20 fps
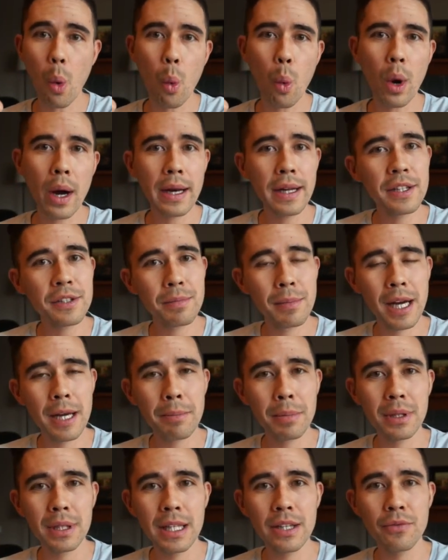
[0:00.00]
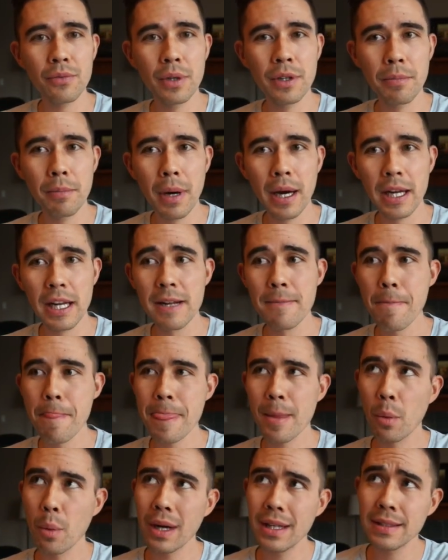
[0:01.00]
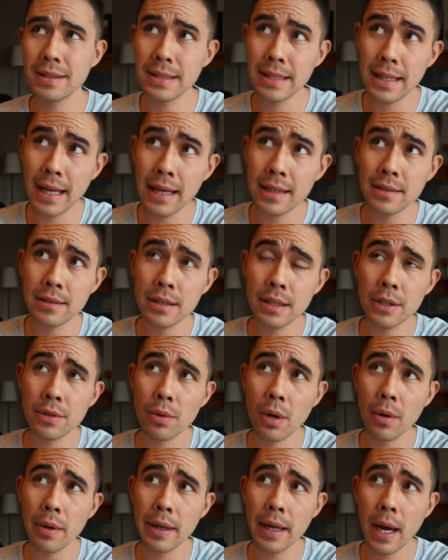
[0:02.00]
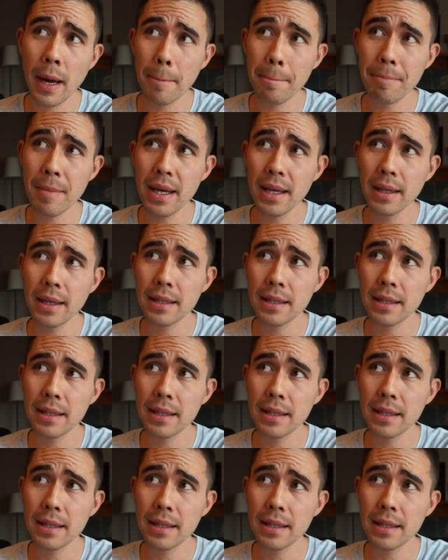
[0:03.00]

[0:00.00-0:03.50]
what is my belief with money? What did I see growing up?